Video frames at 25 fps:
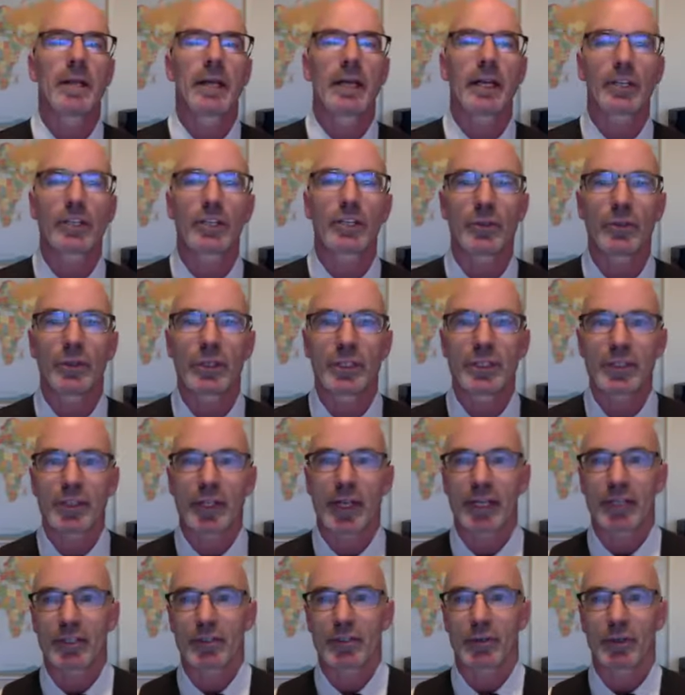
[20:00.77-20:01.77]
Acuity
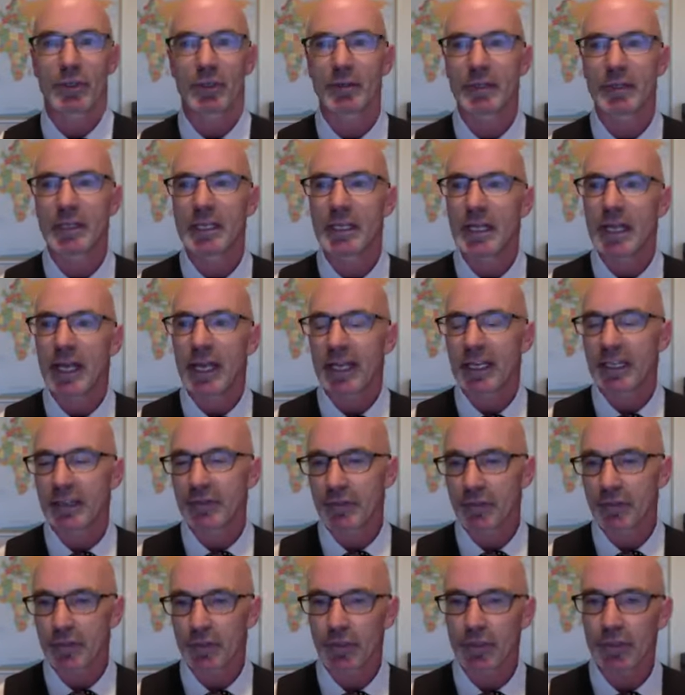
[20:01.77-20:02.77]
Scheduler. And if
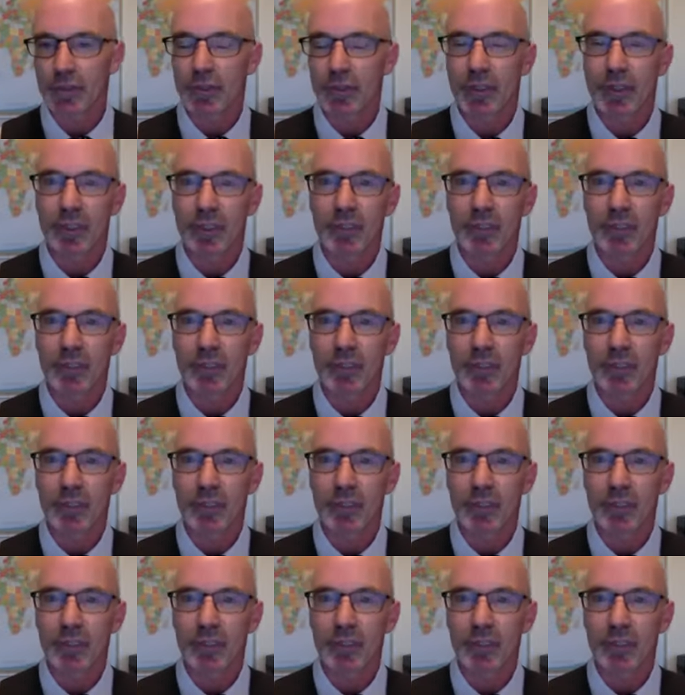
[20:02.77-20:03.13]
you're